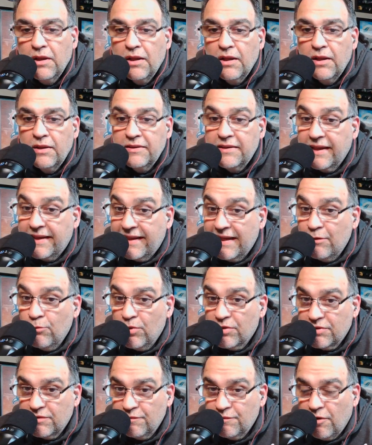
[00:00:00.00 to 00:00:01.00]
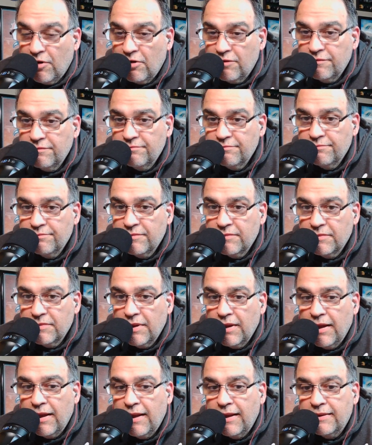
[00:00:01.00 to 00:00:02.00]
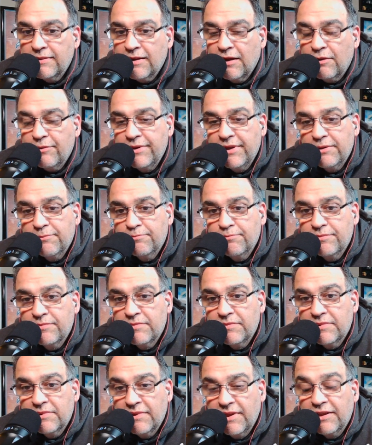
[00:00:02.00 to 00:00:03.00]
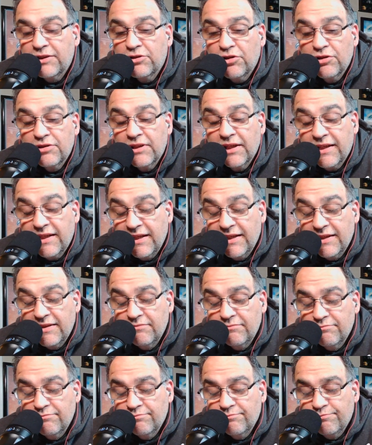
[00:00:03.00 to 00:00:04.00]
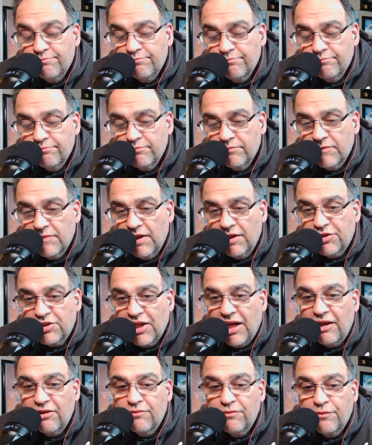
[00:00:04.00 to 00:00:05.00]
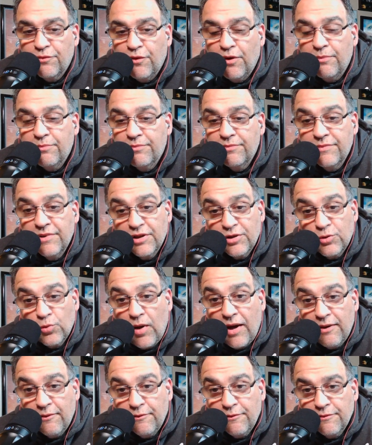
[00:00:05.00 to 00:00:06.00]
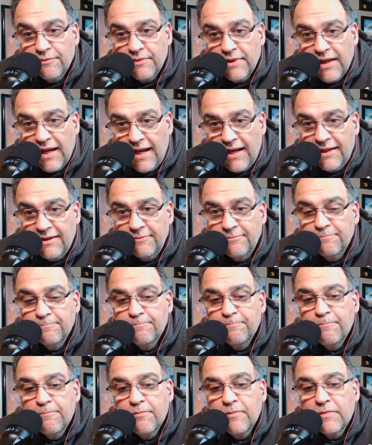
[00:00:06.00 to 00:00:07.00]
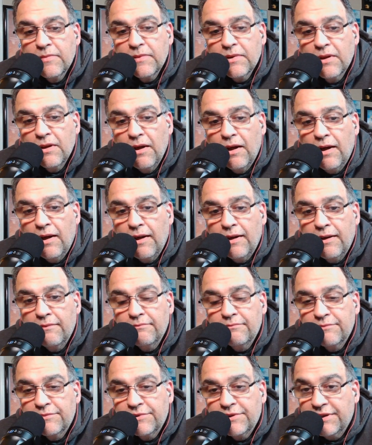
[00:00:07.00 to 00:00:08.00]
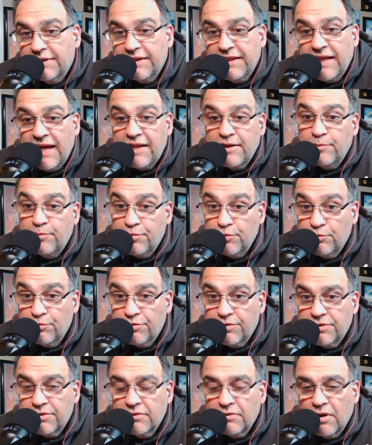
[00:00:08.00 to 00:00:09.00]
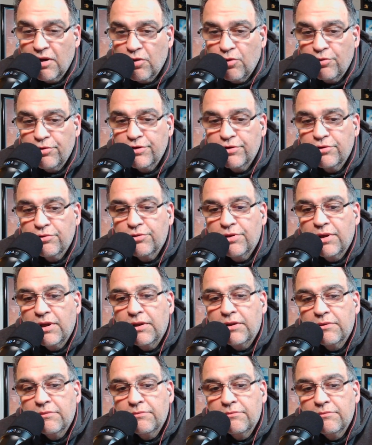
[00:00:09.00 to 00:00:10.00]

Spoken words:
the kid was involved, and Tyreek they took the kid, a child, from his wife's hand. She did have a bruise, according to